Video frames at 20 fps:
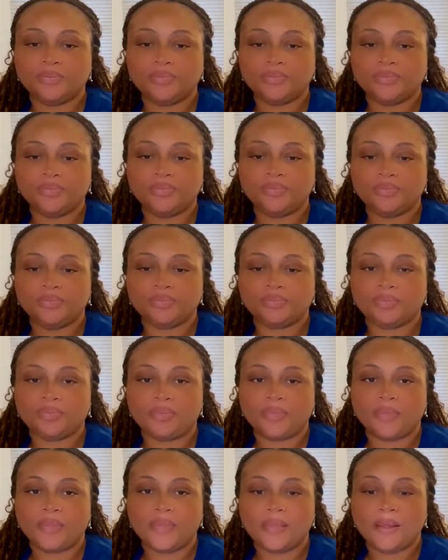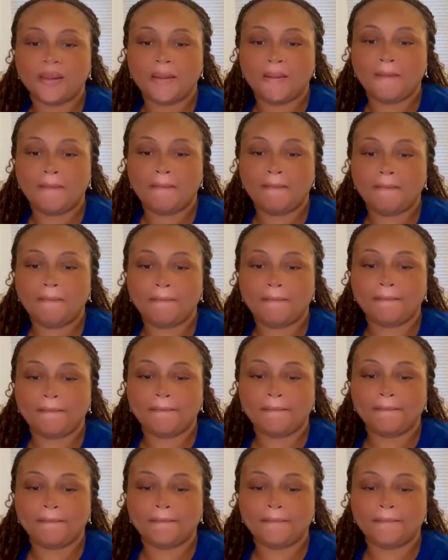
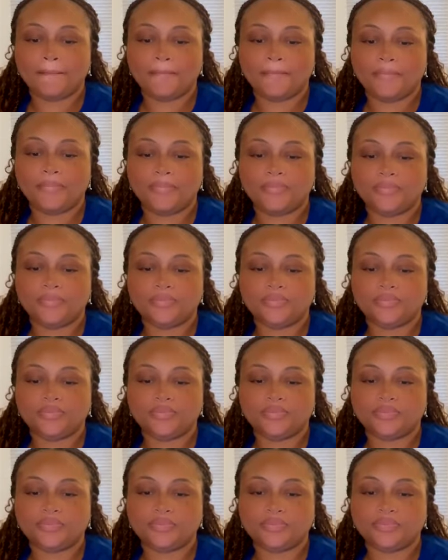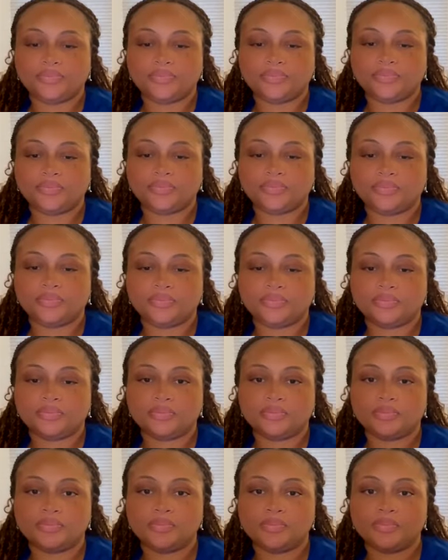
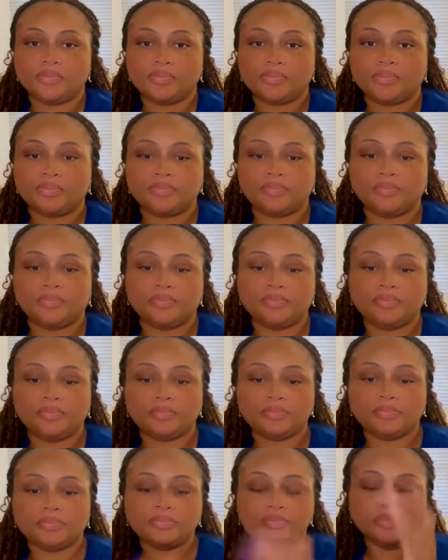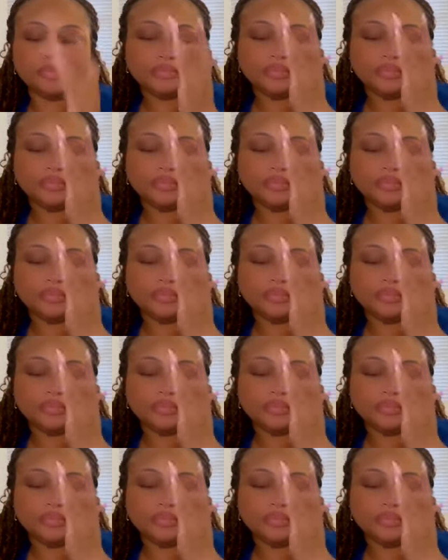No words are spoken by the person on screen.